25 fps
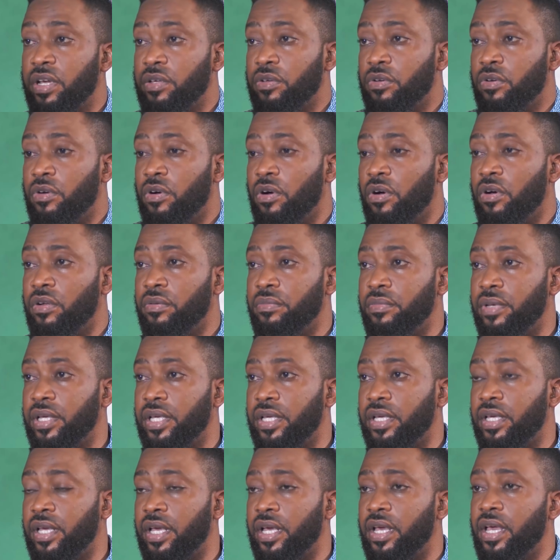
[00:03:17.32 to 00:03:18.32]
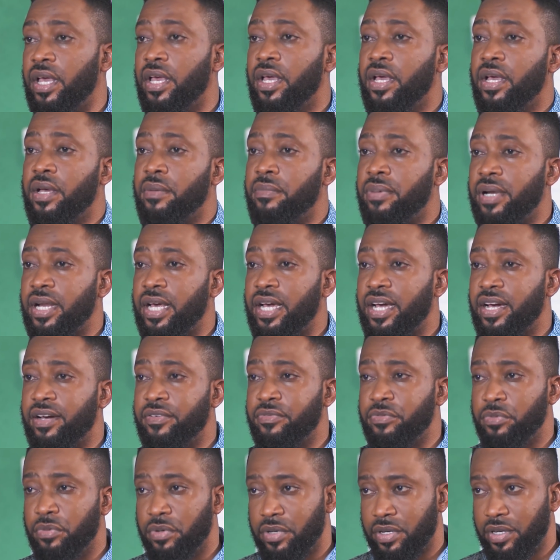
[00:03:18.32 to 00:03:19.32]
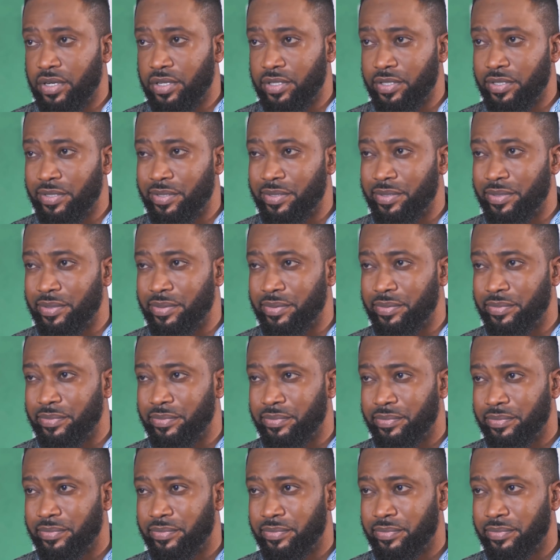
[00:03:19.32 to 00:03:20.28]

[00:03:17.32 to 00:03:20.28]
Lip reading: That's why you called me here. But I have work to do.